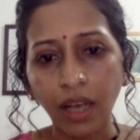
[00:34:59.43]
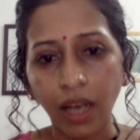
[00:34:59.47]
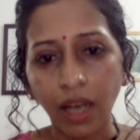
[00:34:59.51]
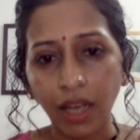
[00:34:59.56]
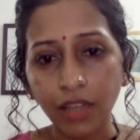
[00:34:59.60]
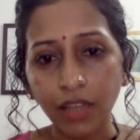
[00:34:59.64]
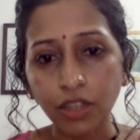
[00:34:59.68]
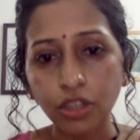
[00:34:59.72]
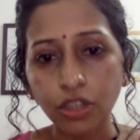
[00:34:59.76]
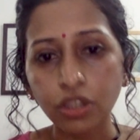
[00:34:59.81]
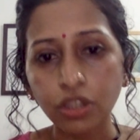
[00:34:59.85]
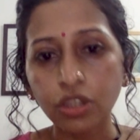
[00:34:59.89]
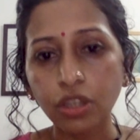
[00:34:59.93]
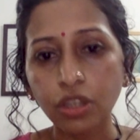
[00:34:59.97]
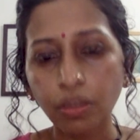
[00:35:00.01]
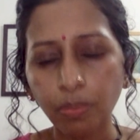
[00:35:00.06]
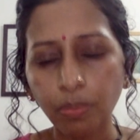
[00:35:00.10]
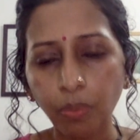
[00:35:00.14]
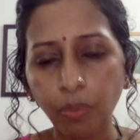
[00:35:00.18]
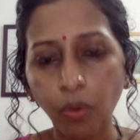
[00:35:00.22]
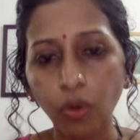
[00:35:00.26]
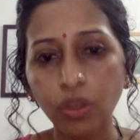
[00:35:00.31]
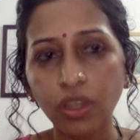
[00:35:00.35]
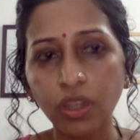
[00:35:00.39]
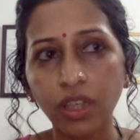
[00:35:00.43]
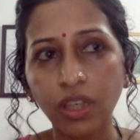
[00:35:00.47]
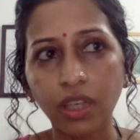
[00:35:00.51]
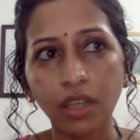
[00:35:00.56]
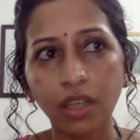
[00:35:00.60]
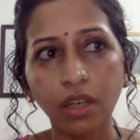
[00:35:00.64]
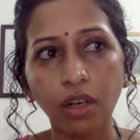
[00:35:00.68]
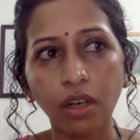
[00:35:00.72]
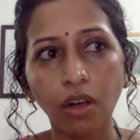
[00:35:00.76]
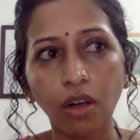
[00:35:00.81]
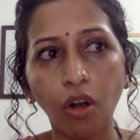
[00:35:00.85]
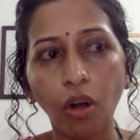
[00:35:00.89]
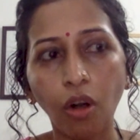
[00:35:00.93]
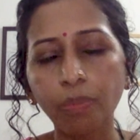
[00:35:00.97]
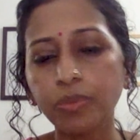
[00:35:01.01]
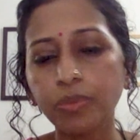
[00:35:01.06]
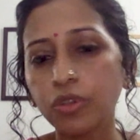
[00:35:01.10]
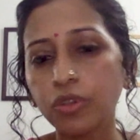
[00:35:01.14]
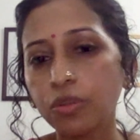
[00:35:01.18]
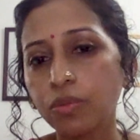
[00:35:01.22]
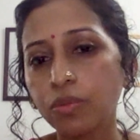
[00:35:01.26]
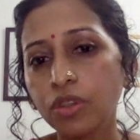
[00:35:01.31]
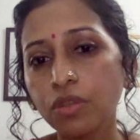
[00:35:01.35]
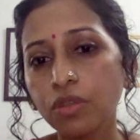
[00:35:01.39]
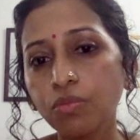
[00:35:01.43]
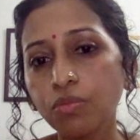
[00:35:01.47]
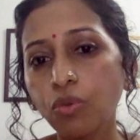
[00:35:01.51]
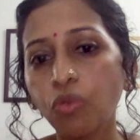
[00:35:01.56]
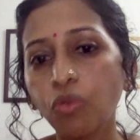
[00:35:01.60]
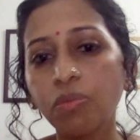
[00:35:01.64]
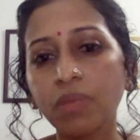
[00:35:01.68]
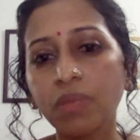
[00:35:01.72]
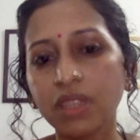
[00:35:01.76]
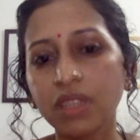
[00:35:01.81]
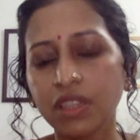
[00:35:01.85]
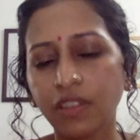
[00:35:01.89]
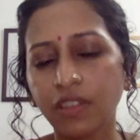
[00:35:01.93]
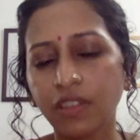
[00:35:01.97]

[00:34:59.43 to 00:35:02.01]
and supporting optimal movement